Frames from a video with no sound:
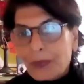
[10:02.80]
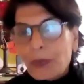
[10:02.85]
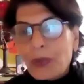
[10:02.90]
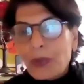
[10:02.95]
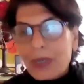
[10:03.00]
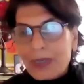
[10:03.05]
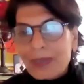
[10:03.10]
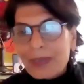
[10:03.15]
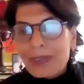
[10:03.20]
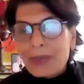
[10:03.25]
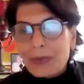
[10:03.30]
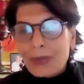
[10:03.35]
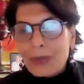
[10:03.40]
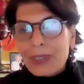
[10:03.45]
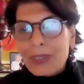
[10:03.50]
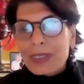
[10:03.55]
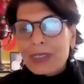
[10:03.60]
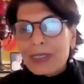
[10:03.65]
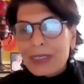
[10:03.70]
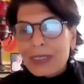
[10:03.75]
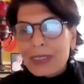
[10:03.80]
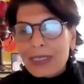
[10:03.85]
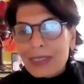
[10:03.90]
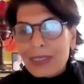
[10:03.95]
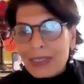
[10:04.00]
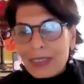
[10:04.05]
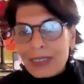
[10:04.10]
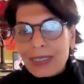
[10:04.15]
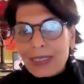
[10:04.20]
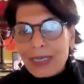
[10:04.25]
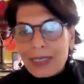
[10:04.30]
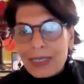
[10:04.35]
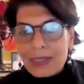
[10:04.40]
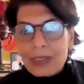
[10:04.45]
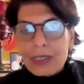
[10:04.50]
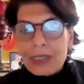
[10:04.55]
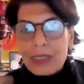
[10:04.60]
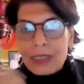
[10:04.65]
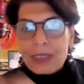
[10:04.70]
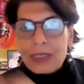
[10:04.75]
what it's the
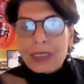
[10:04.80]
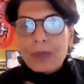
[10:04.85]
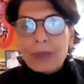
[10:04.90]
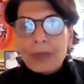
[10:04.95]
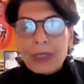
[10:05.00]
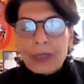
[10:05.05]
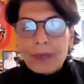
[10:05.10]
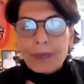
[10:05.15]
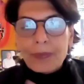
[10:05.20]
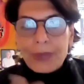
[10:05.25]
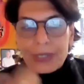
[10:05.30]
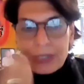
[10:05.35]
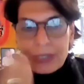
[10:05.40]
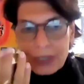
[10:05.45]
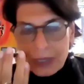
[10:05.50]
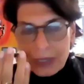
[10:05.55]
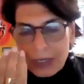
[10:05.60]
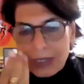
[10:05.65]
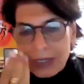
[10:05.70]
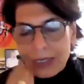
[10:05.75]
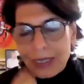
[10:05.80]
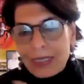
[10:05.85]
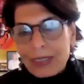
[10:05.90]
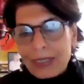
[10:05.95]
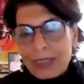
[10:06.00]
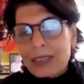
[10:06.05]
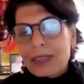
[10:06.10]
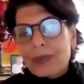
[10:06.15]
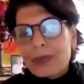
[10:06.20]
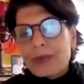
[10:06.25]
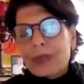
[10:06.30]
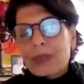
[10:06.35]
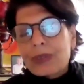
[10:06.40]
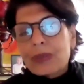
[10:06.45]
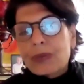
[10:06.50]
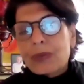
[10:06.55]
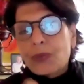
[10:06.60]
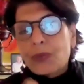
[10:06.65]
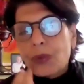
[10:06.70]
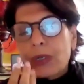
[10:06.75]
intestines, the stomach, basically the digestive
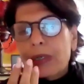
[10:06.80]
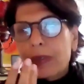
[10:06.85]
system.